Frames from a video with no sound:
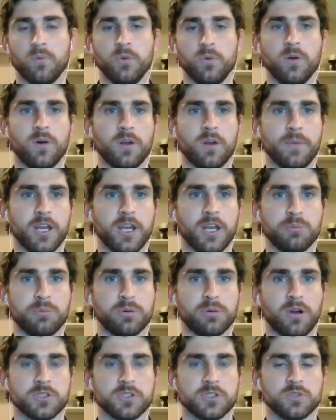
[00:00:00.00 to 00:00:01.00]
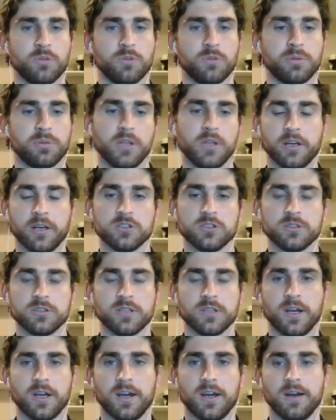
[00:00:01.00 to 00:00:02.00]
we don't want to make any promises with
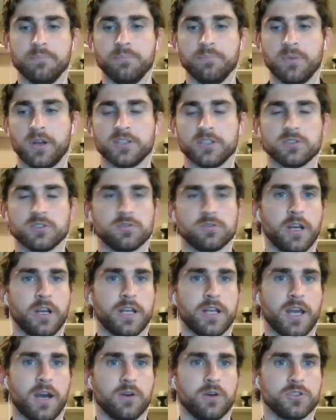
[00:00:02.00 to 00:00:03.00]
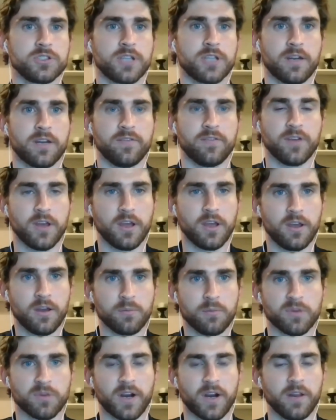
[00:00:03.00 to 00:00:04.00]
players, um, but as of right now, just kind of
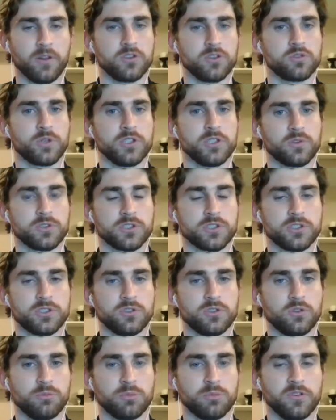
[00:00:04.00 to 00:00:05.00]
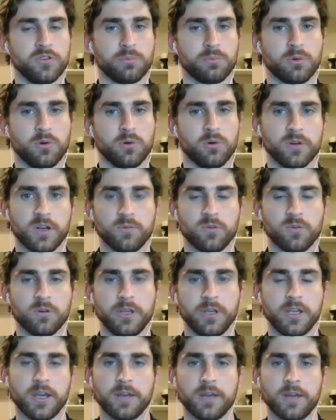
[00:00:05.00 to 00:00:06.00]
providing those resources to improve the program where
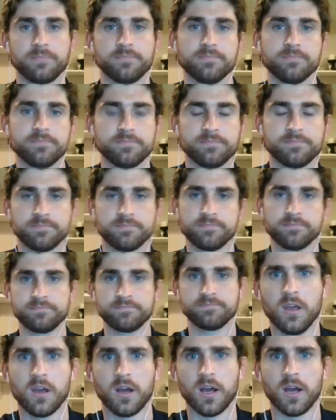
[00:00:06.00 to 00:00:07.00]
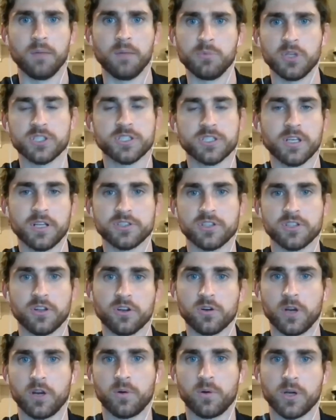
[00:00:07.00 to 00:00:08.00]
we can. Uh, Melissa has
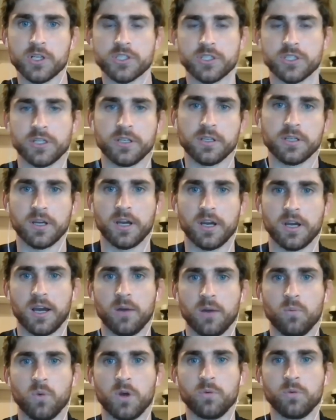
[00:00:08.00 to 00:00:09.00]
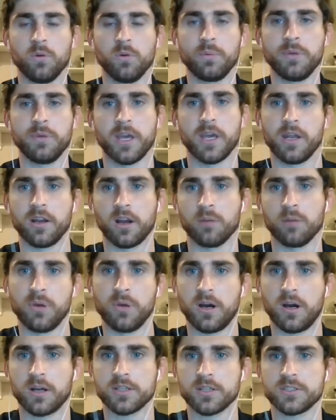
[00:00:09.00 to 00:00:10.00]
another great question. Uh, when will we be getting our
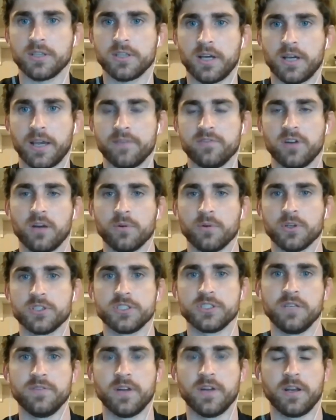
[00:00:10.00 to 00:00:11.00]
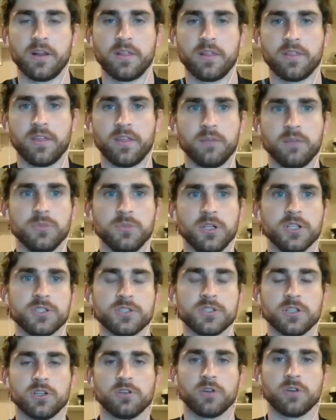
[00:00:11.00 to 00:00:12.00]
box? I have not received anything.
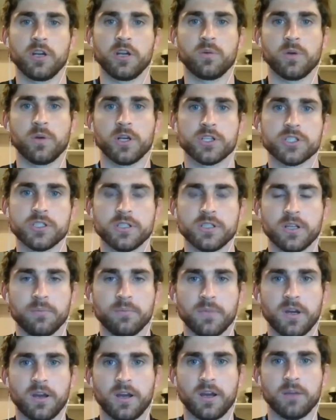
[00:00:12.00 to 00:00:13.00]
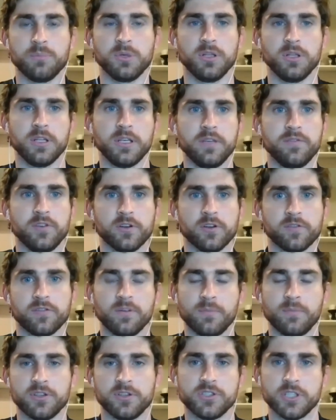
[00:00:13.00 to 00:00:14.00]
Melissa, great question. Um, I, I, believe you're
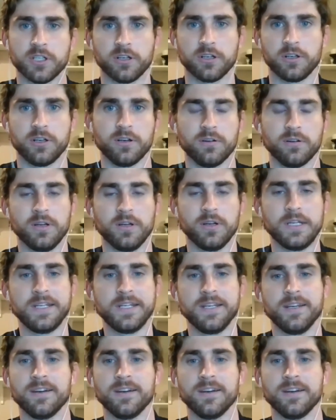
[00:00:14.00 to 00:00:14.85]
from Ontario.